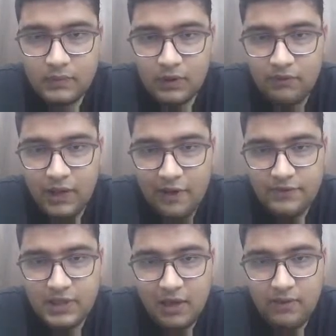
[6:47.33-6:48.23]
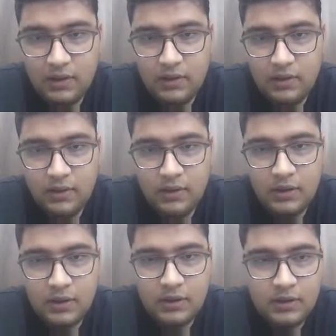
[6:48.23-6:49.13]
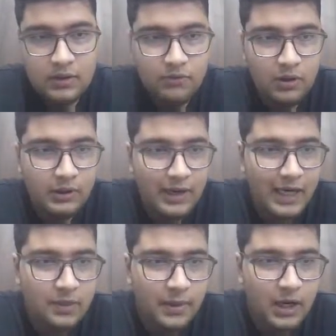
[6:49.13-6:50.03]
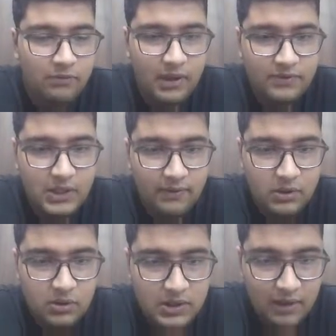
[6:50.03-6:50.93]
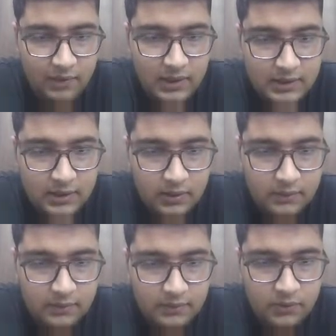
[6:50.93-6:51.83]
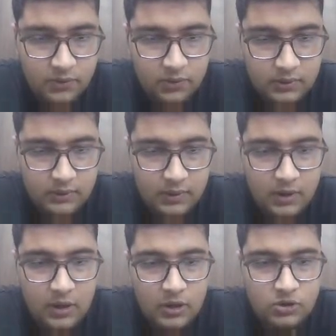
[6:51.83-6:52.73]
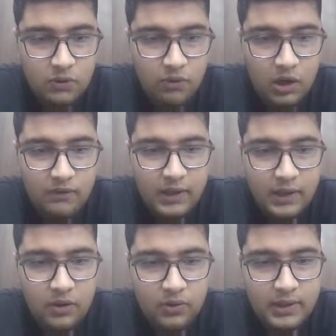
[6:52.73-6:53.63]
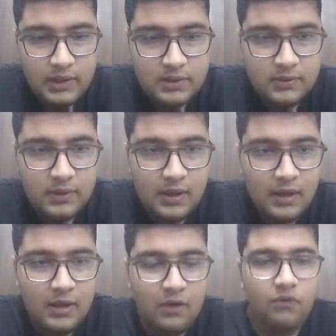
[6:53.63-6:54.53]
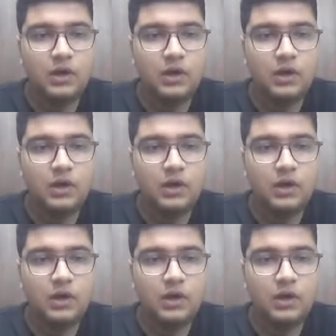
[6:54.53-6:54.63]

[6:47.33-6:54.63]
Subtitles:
we have 7. For the right part we have 7. 7 is the root. So what we can do is, for